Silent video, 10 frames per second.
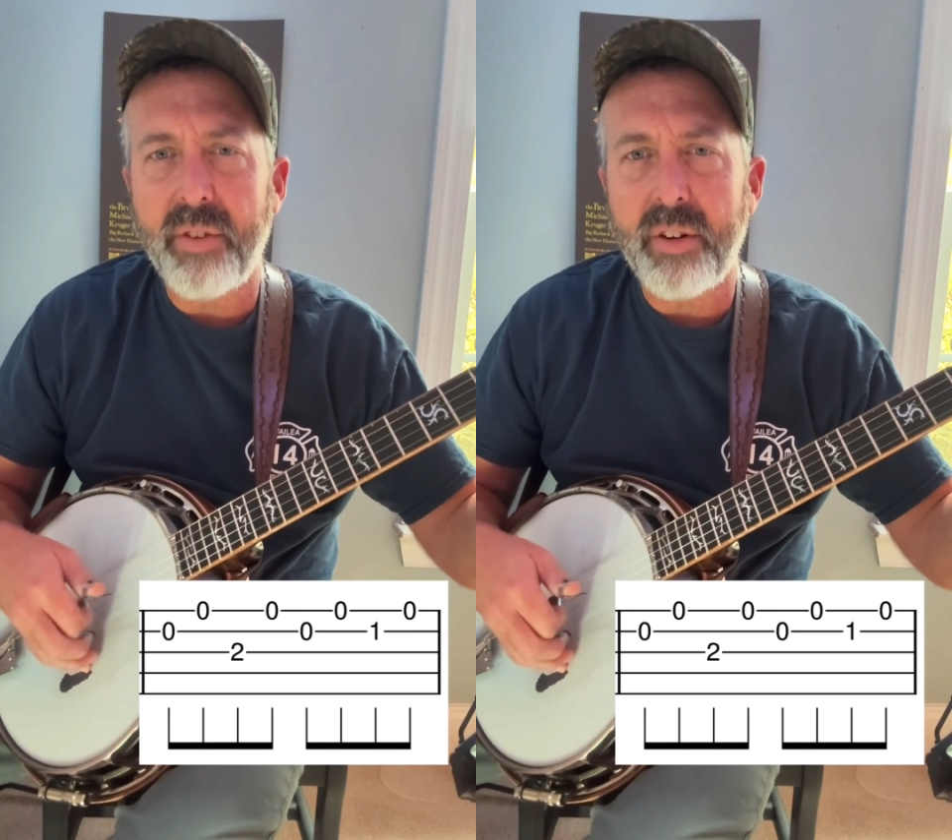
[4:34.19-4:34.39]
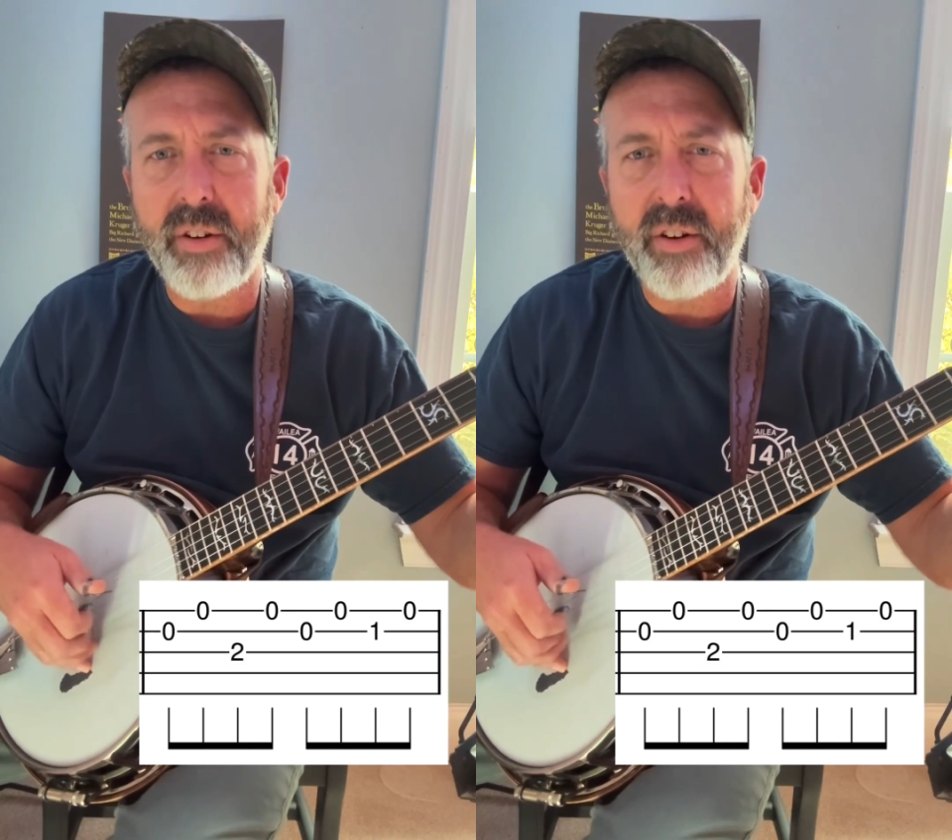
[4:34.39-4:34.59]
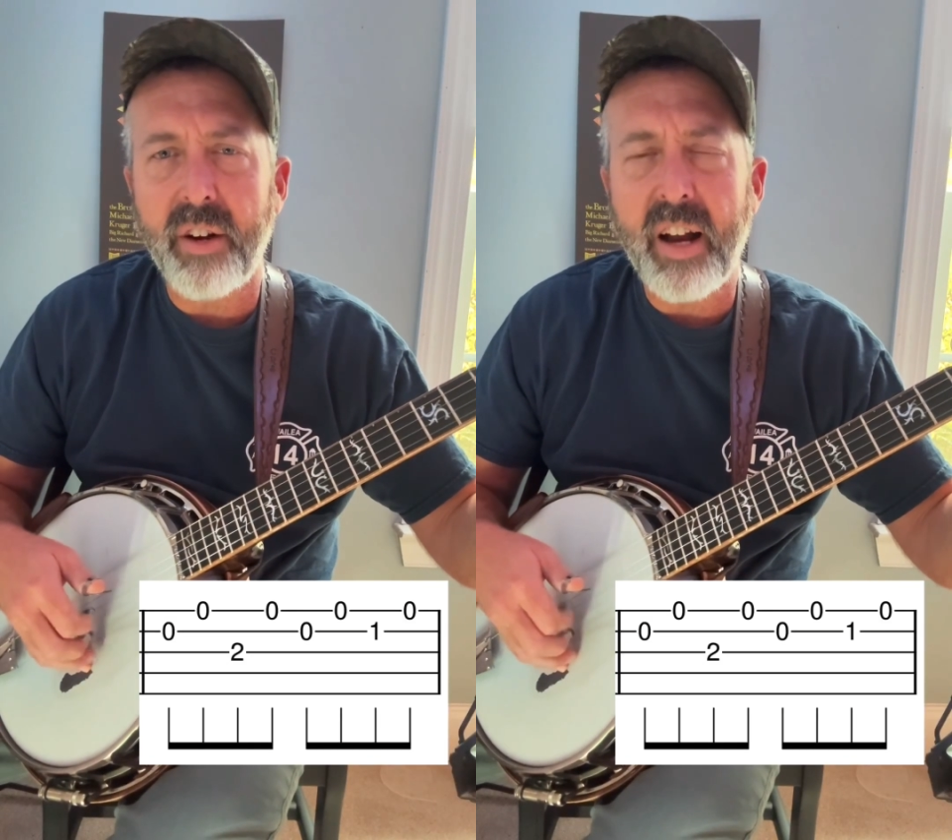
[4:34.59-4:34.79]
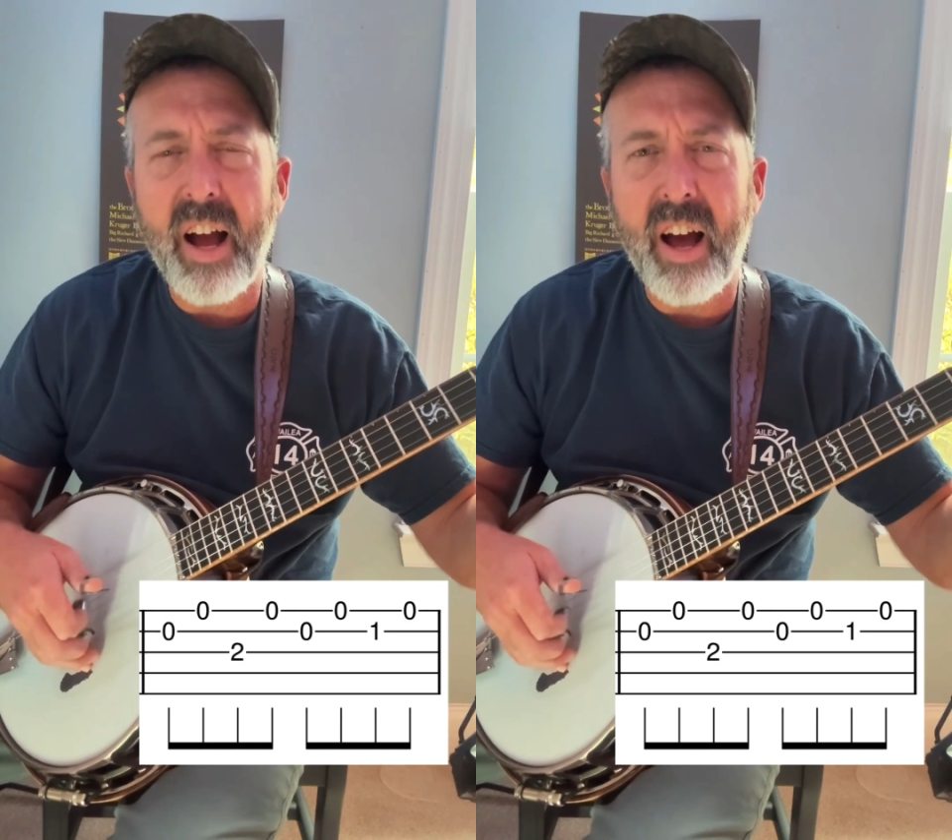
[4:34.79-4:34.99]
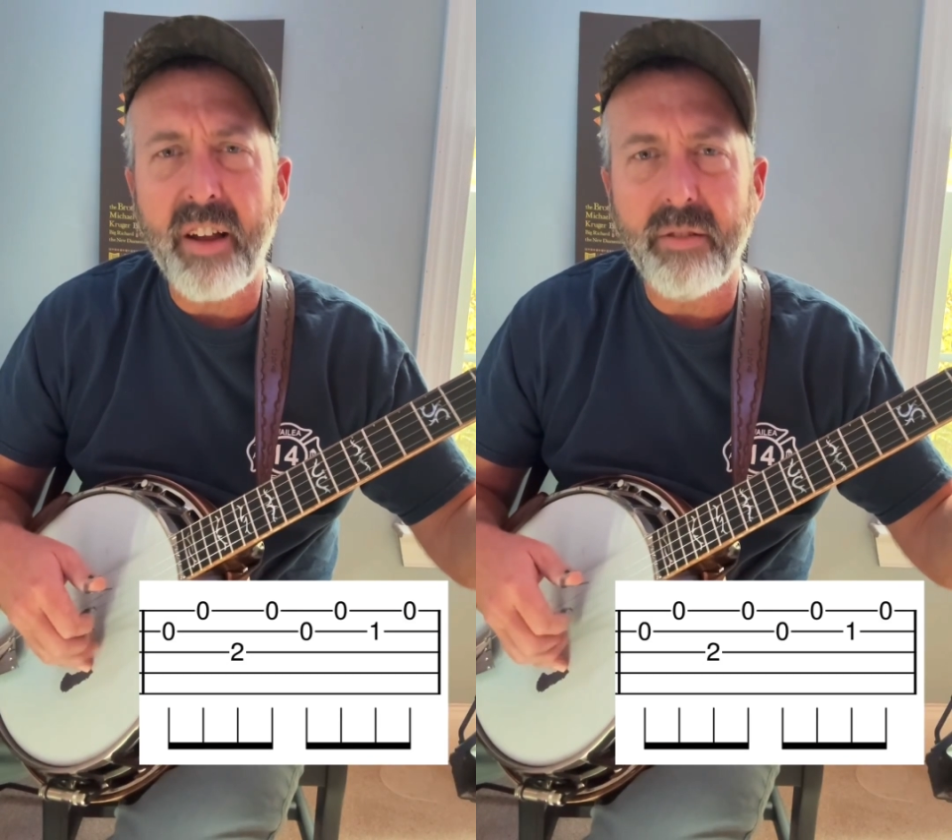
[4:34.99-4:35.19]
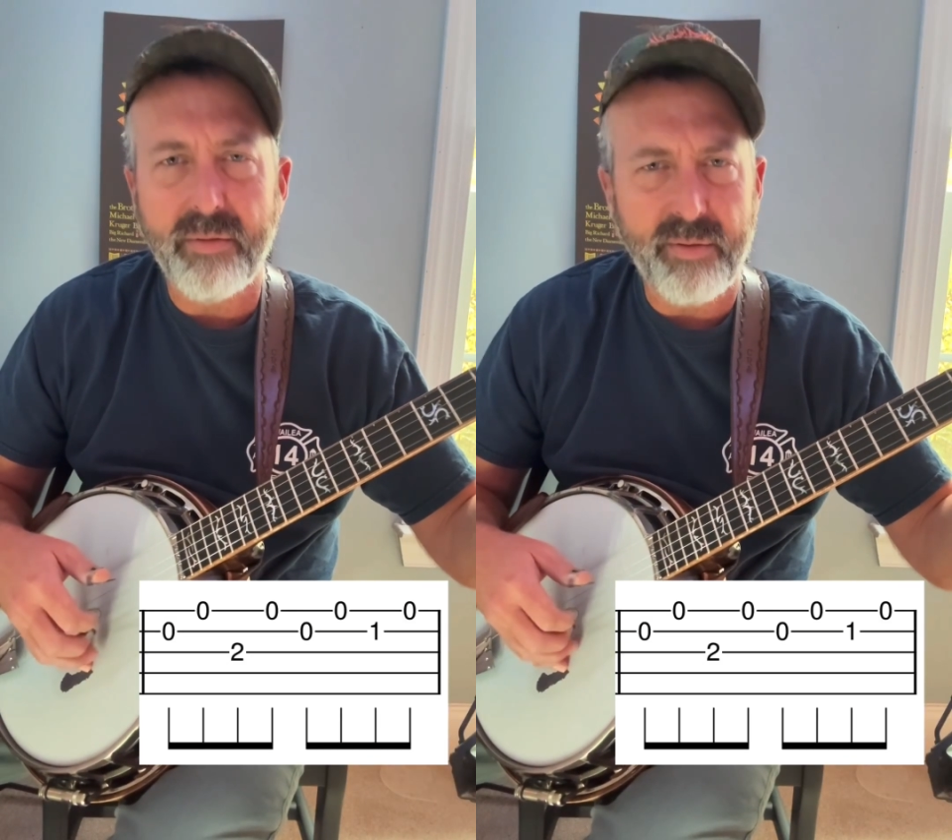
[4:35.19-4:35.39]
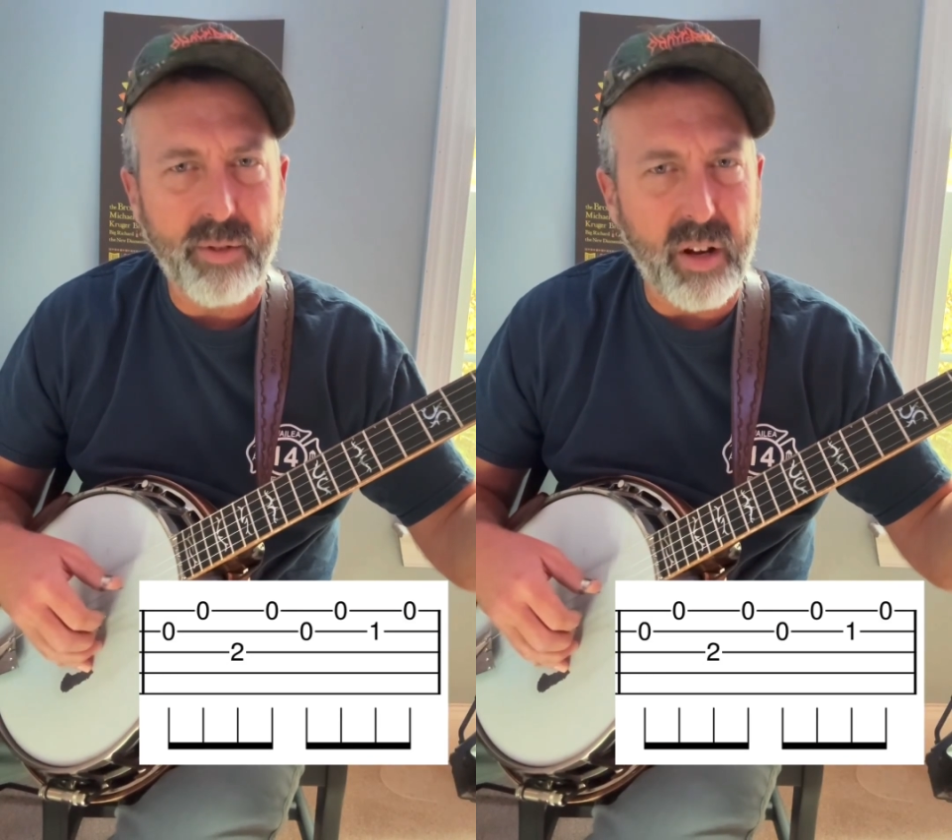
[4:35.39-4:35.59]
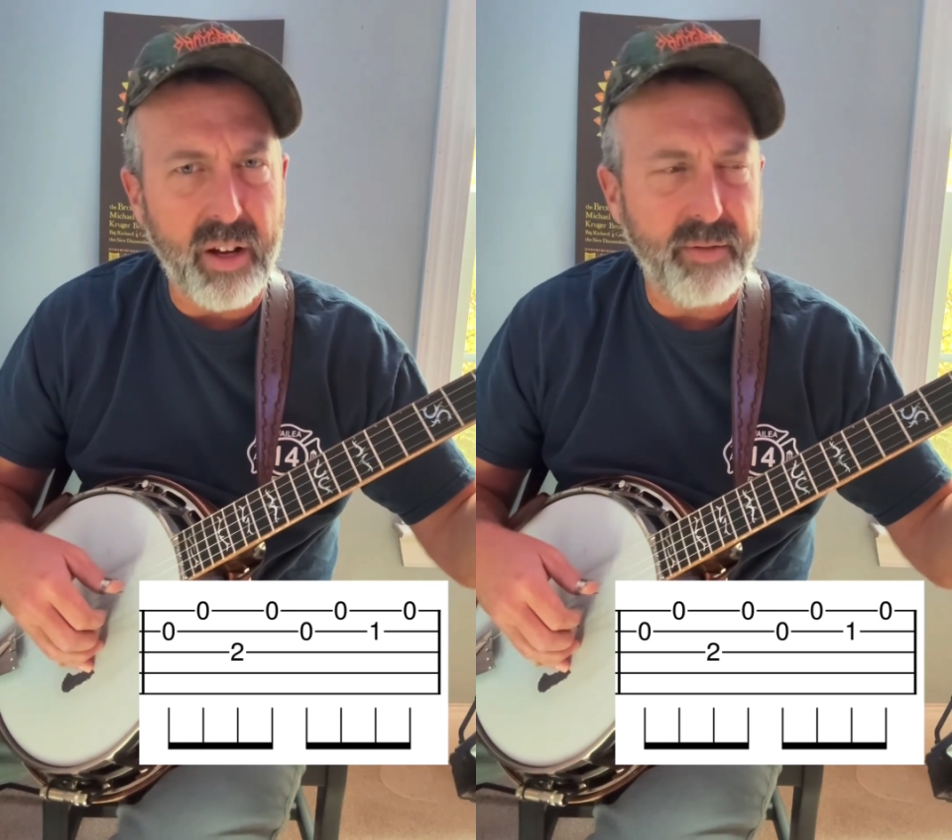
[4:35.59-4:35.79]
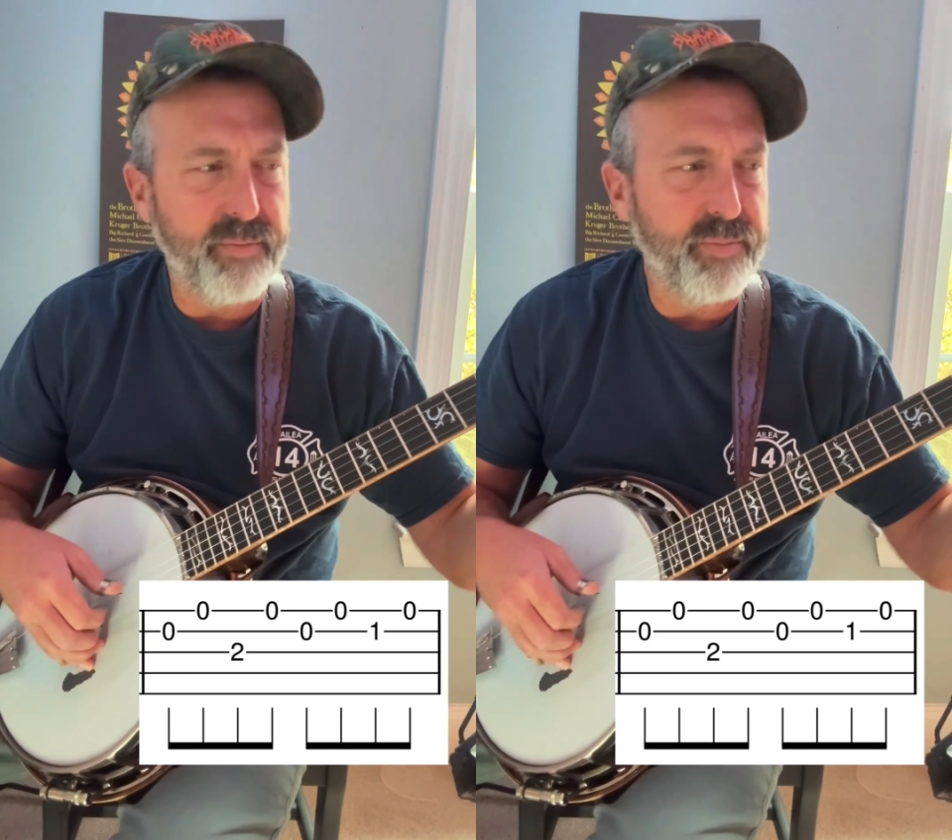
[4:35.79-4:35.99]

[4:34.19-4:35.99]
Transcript: forgotten, right?